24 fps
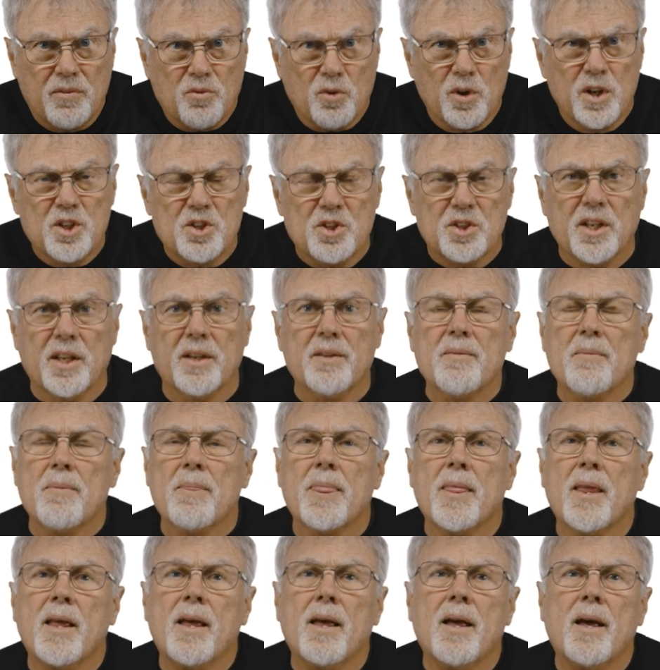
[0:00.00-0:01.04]
reached it,
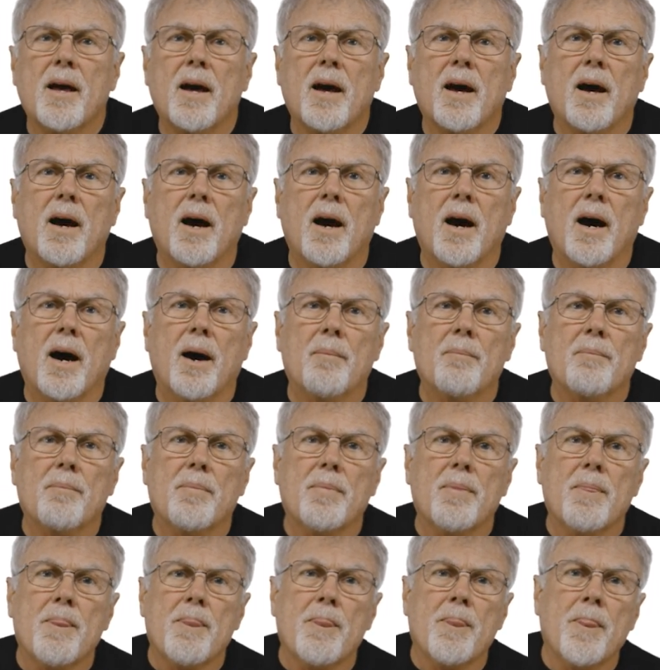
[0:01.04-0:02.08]

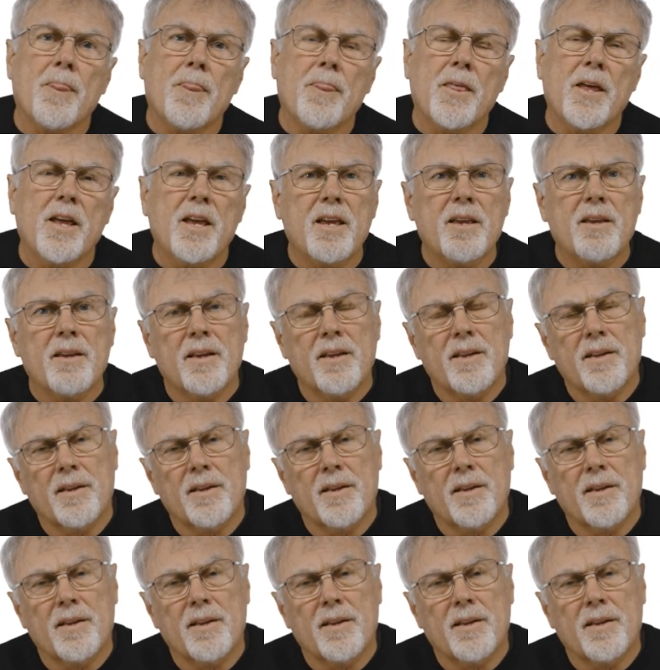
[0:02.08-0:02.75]
the